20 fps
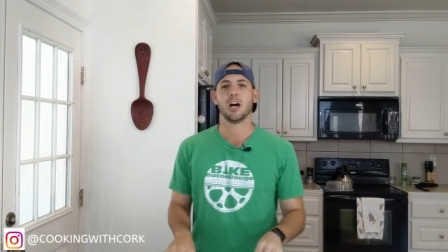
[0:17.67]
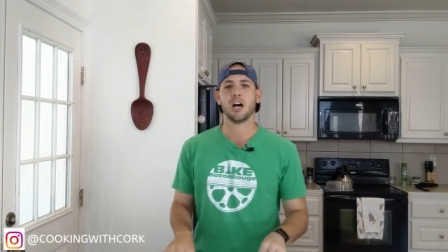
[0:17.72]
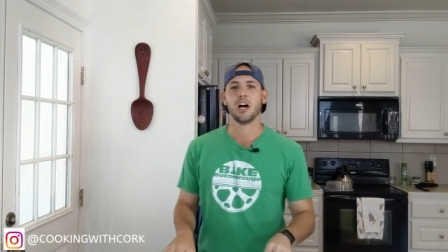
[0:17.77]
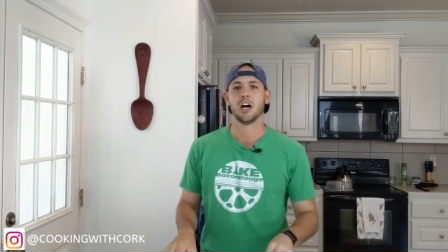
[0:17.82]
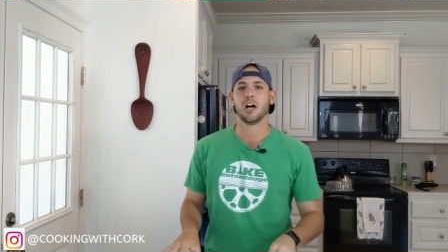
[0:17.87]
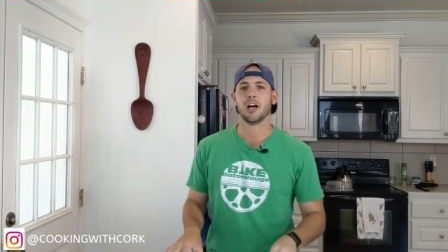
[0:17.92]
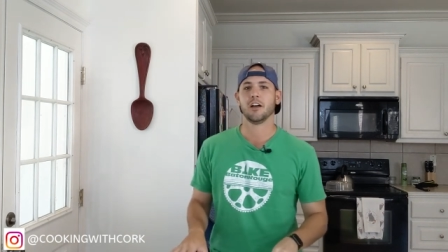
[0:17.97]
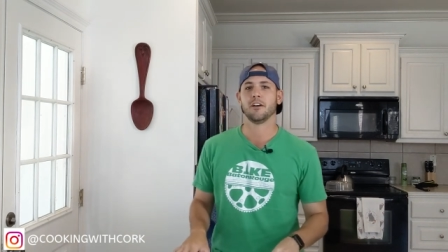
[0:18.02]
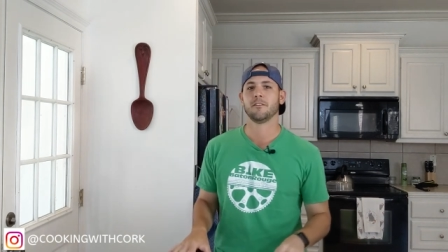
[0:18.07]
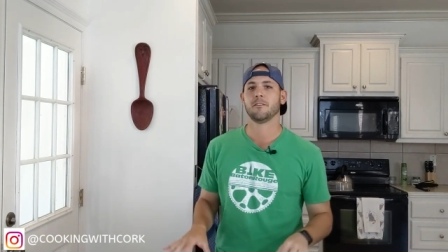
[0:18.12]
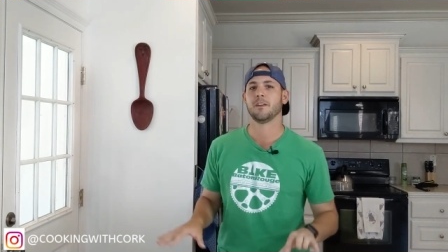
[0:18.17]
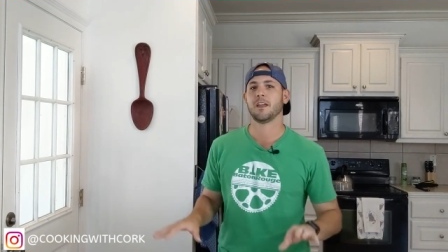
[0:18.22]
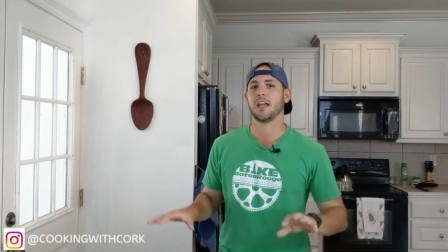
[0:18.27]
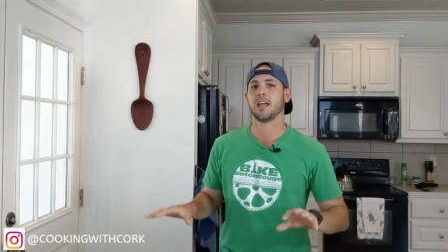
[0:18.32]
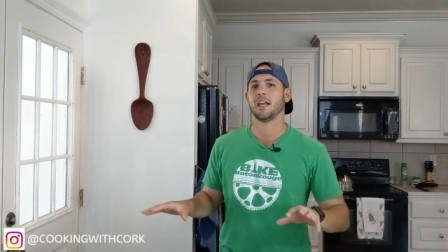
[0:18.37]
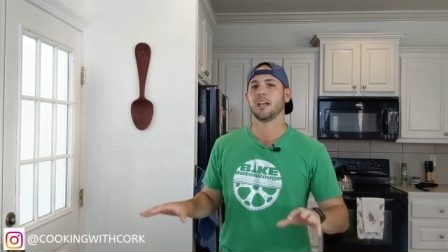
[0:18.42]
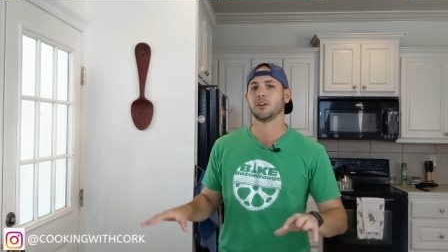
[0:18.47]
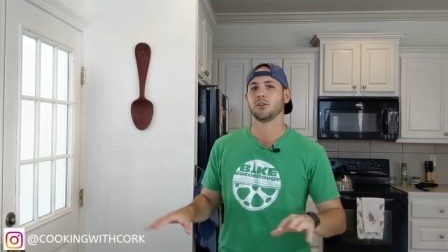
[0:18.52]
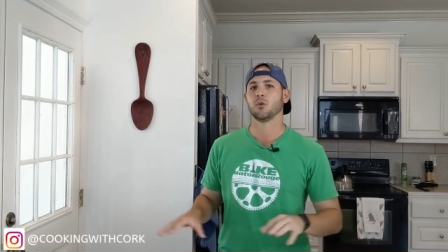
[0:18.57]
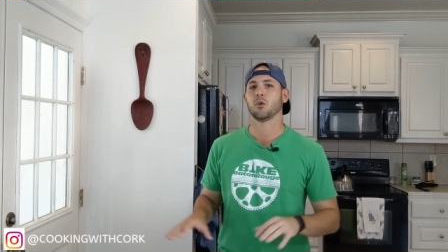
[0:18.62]
of
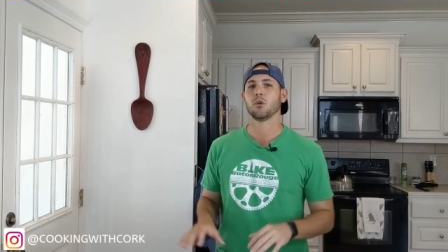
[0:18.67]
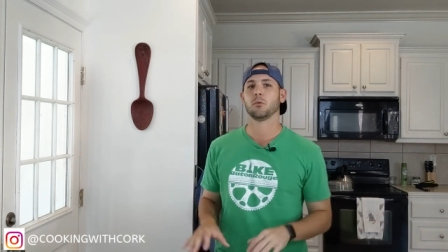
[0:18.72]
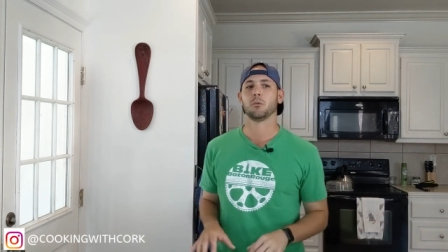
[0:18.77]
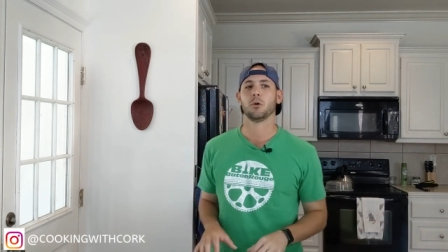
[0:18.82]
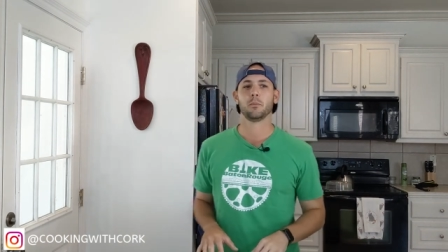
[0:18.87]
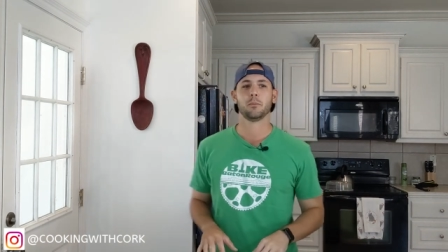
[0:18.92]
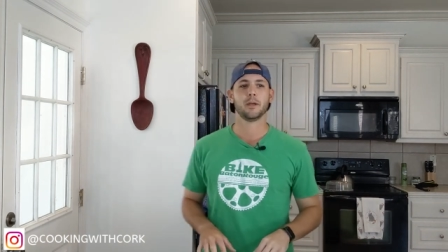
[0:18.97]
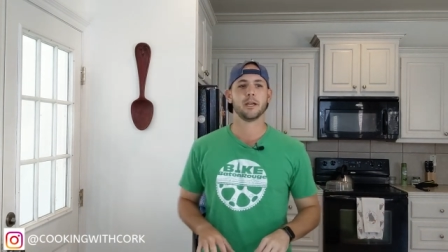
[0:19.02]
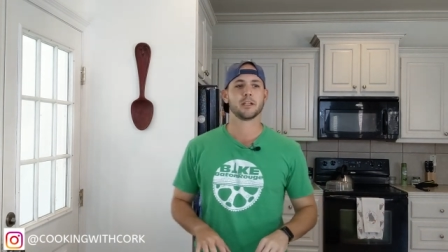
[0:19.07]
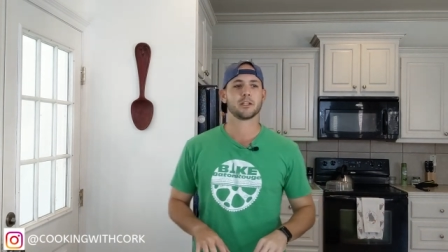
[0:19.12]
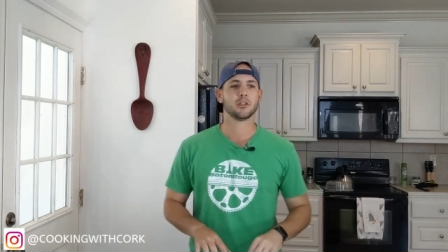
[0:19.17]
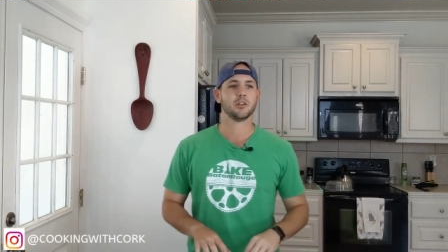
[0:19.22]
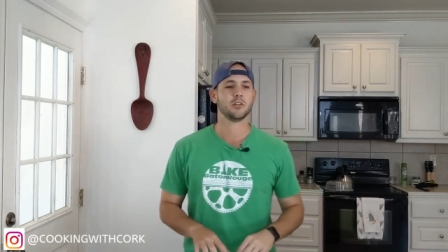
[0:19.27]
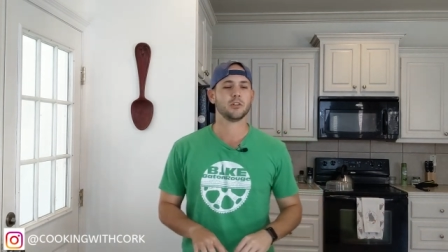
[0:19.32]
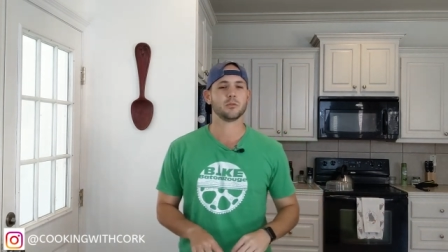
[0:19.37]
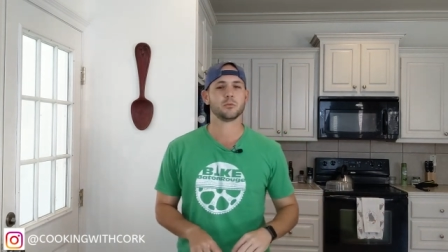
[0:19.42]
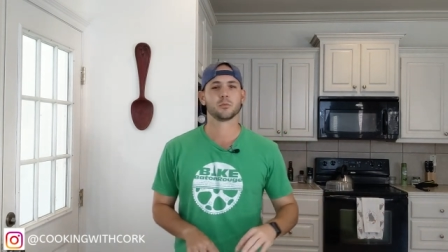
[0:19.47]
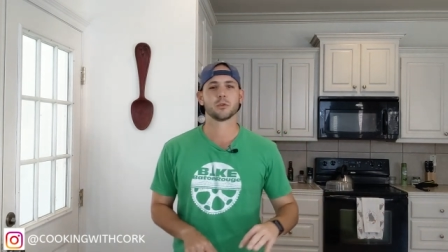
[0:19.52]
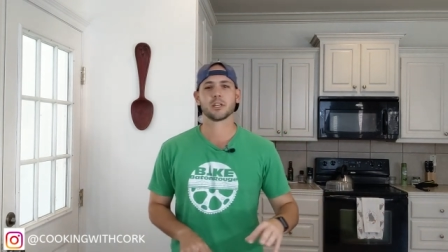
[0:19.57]
a normal pickle.